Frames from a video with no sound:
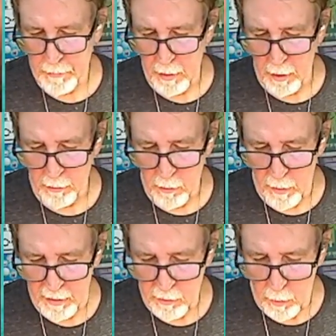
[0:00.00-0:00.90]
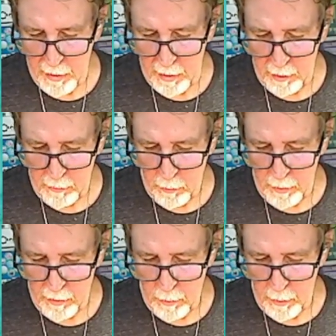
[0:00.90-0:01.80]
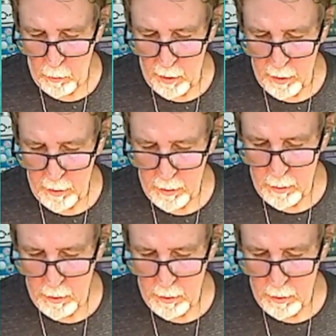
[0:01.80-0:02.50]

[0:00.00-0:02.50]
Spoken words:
2020, 2021.